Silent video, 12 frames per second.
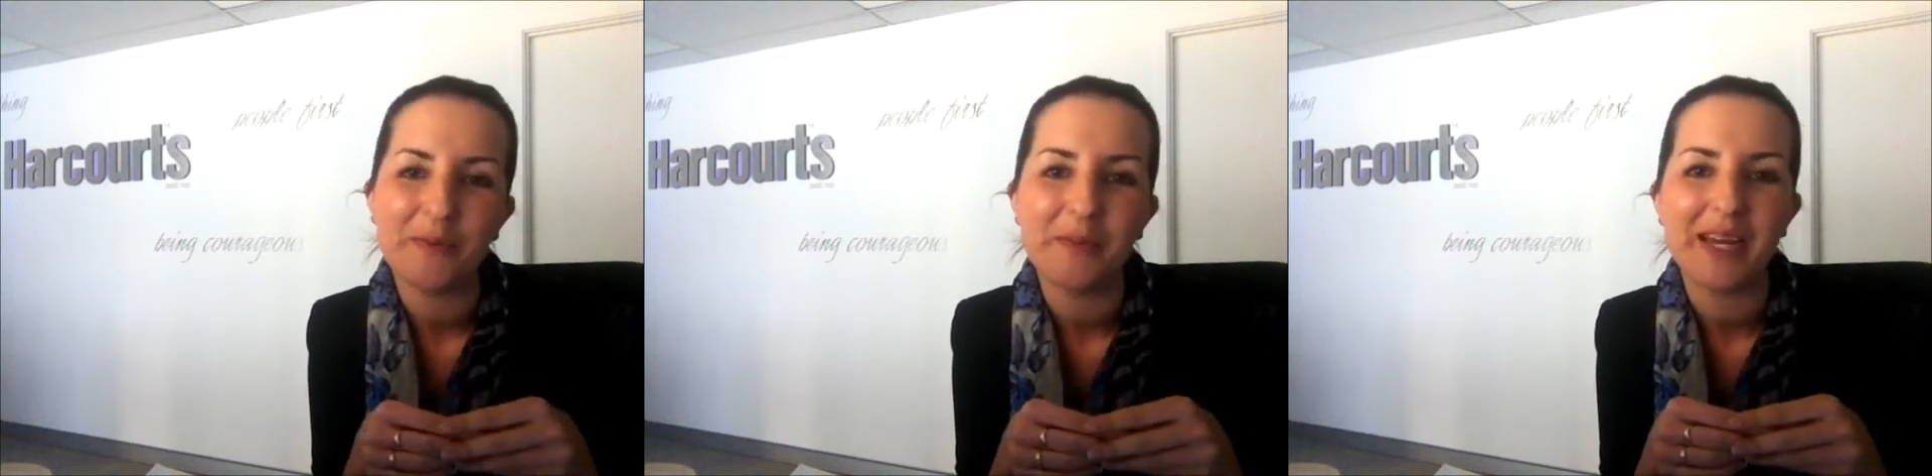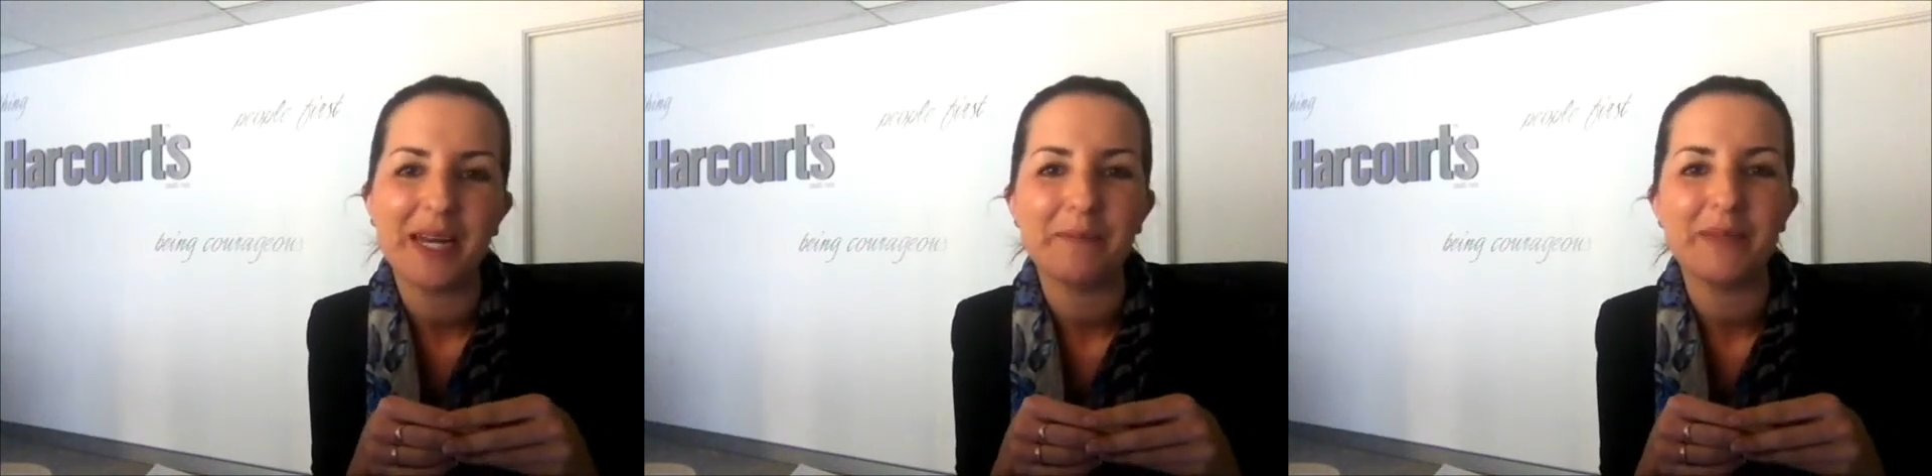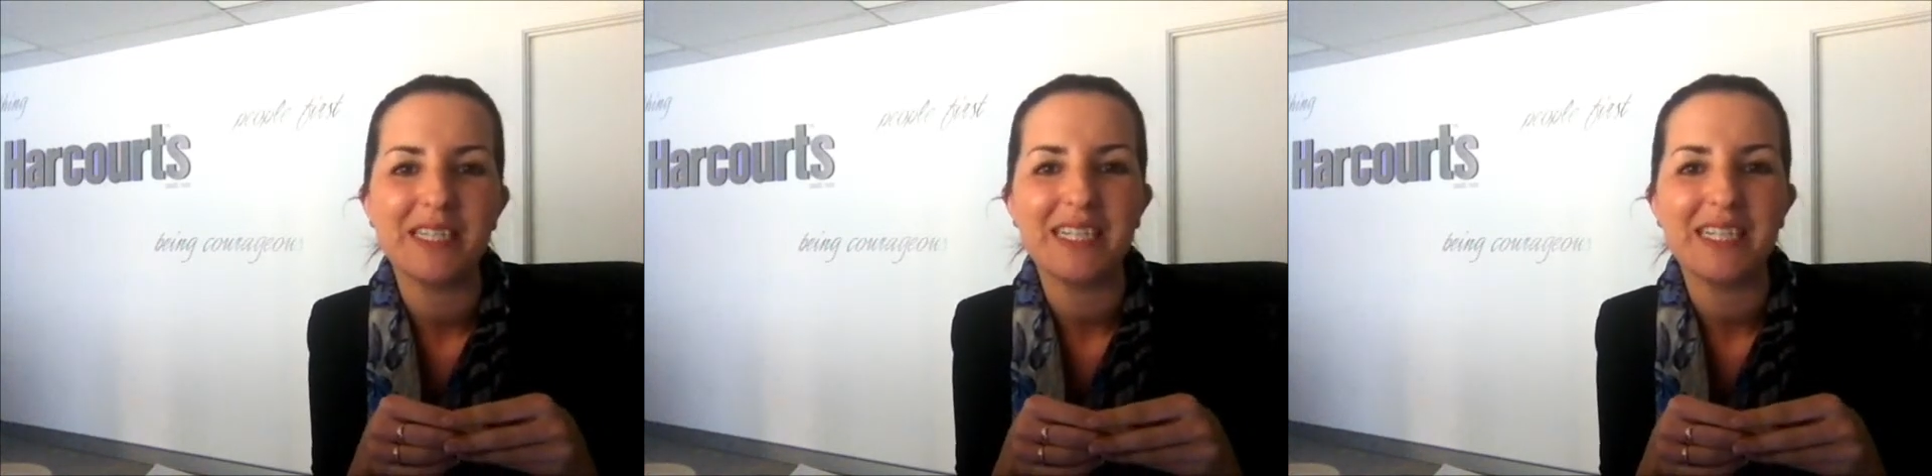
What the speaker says: My number is